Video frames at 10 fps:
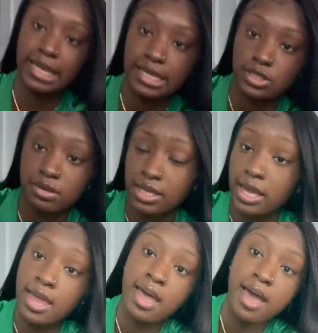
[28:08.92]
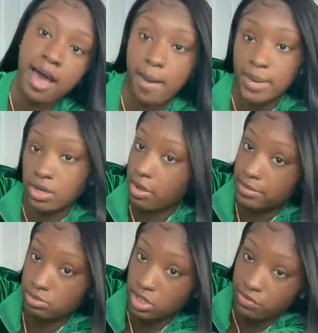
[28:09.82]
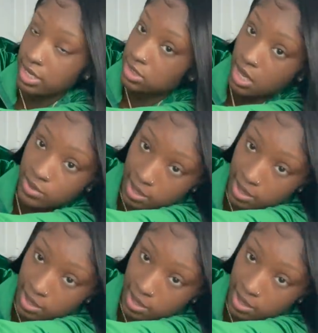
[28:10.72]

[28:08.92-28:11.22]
late. So I was like, I'm about to leave me some Chick-fil-A. So I went and